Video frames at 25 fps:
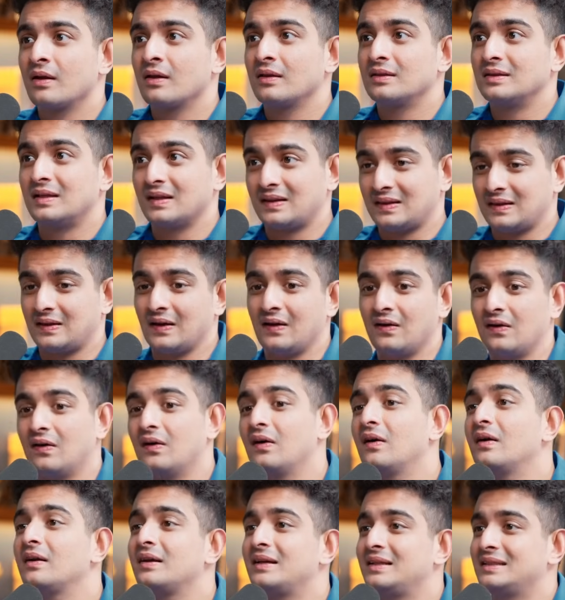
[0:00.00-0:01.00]
The
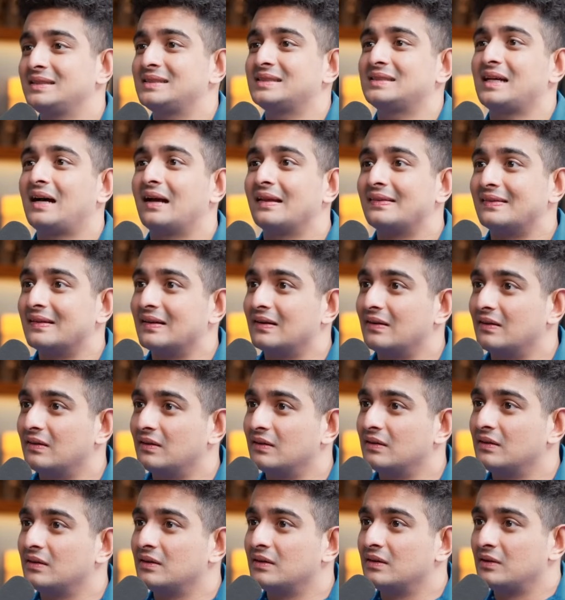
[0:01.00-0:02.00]
third is sadhana,
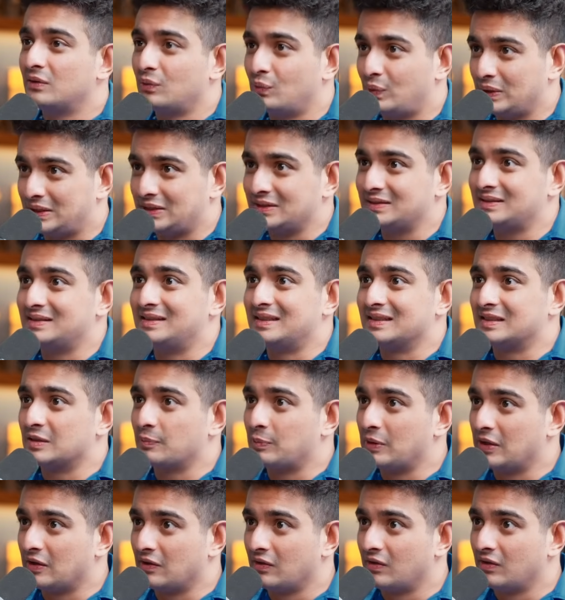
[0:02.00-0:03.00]
which is
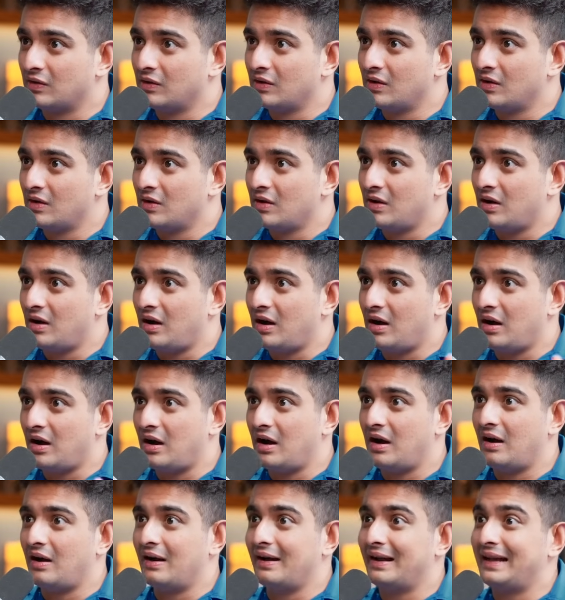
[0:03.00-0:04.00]
discipline
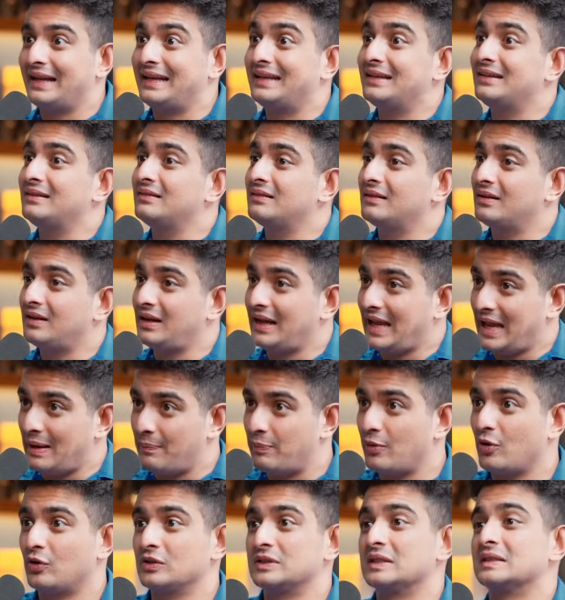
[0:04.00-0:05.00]
uh, in a
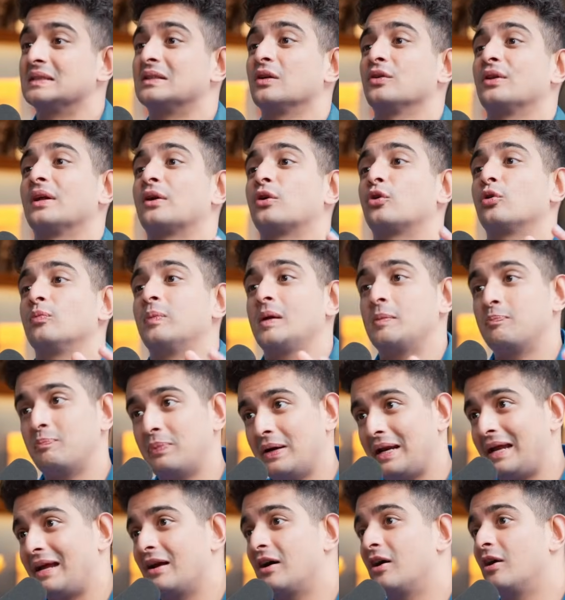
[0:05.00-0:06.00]
process. Now, that could be
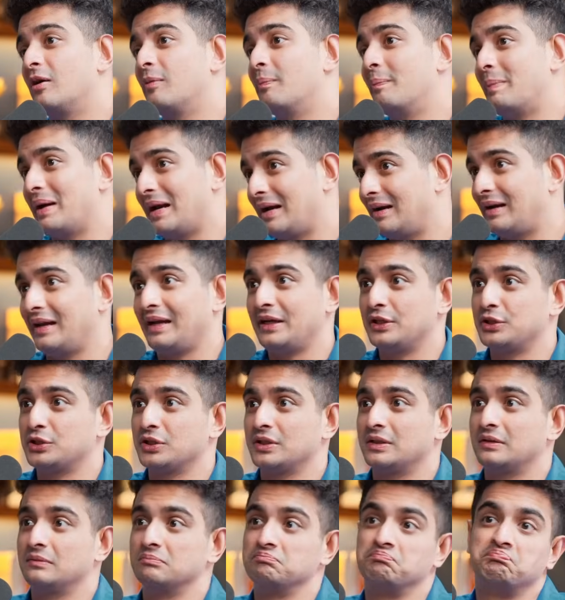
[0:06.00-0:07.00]
prayer,
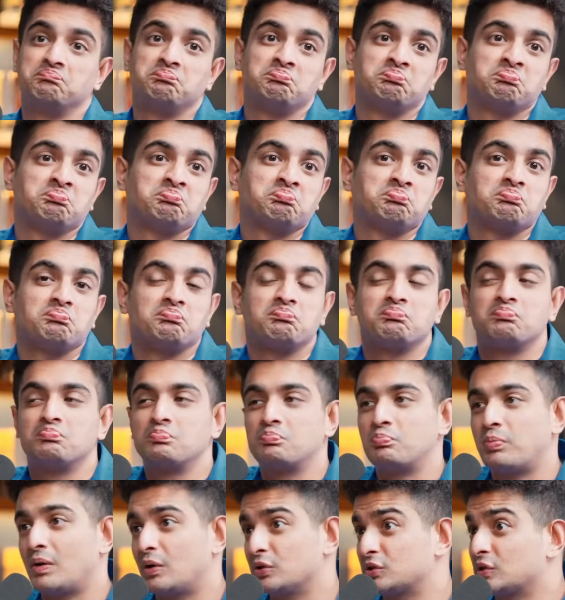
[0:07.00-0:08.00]
meditation,
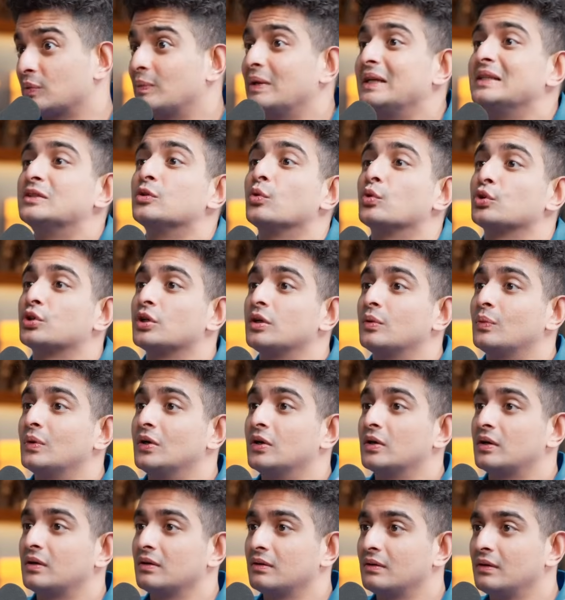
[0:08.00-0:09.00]
possibly social
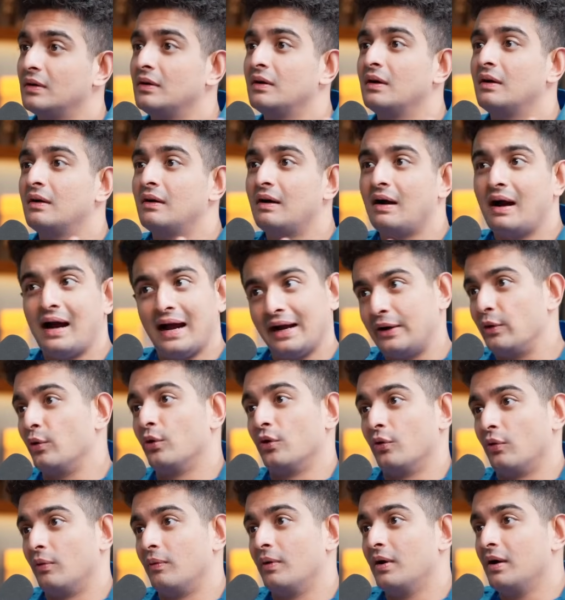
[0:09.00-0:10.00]
work. I don't
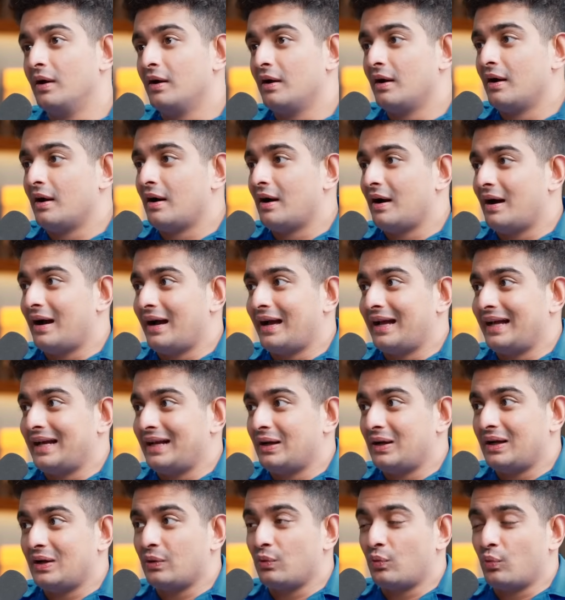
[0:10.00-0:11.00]
know.
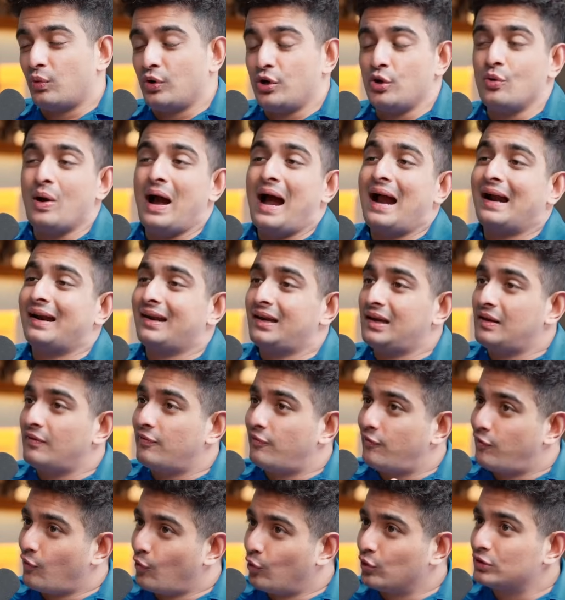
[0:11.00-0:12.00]
Would you add any
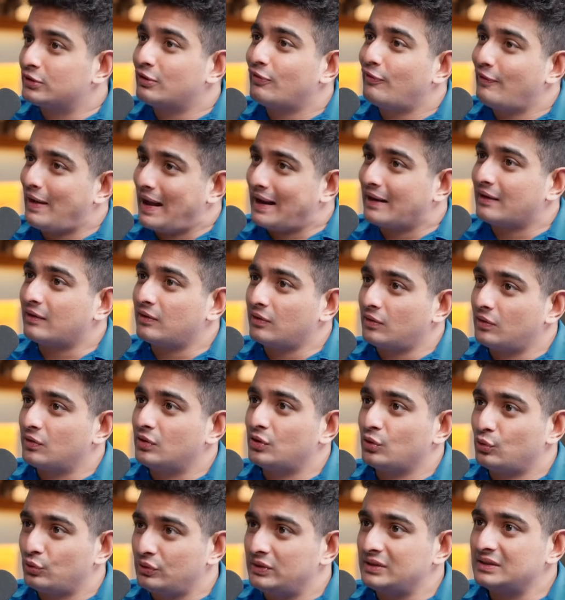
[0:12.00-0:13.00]
fourth factor
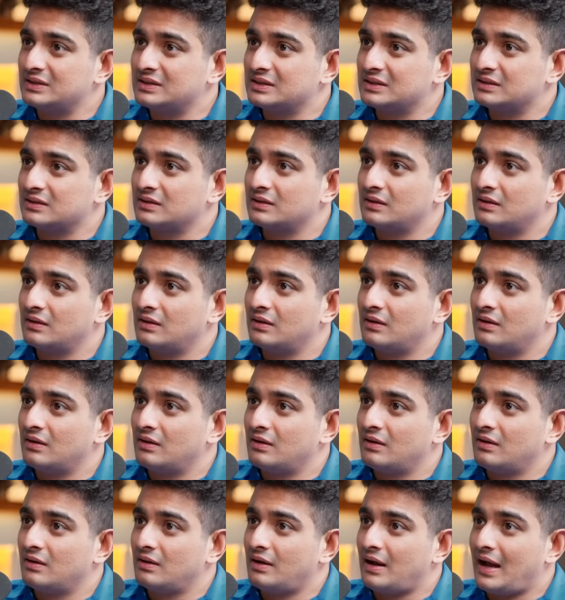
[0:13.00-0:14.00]
to this?
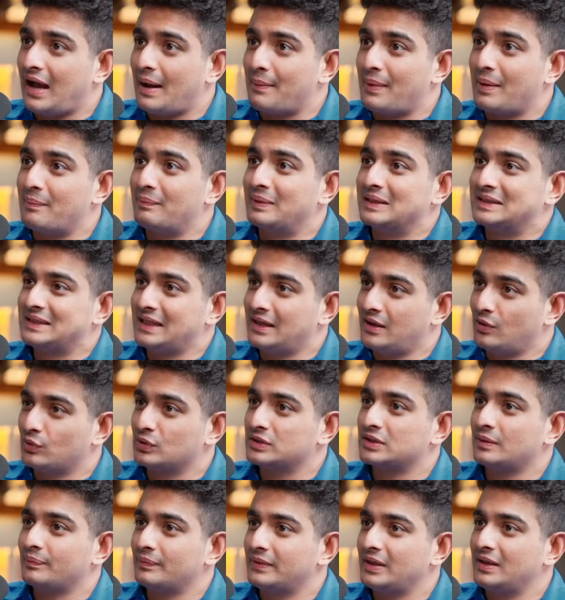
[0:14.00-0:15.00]
Am I missing out
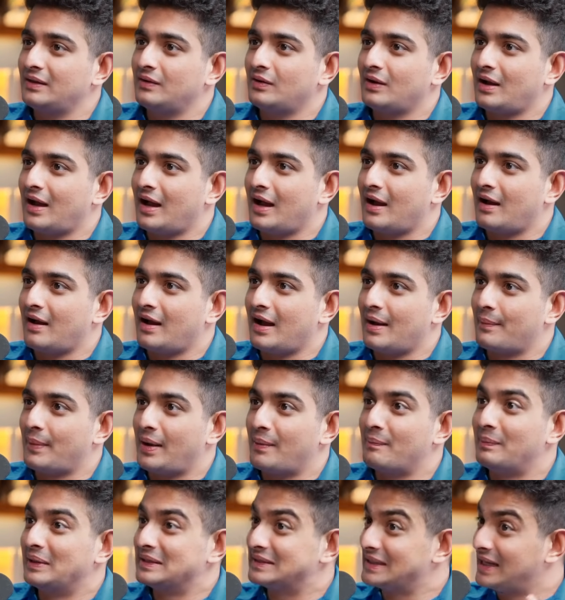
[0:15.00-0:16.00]
something? Am I
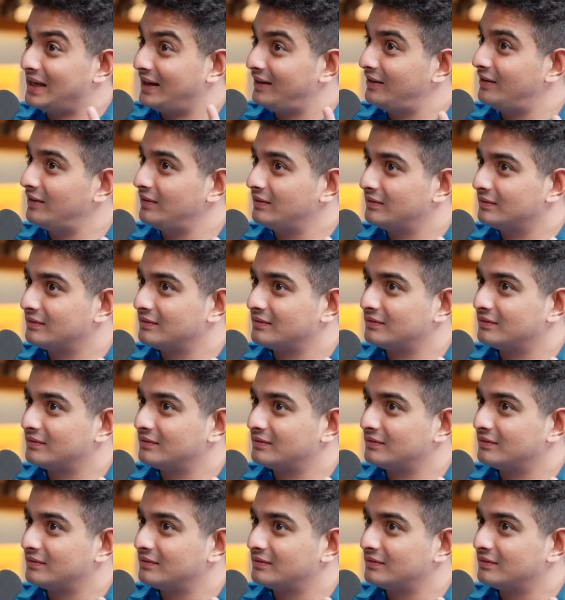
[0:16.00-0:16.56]
misguided?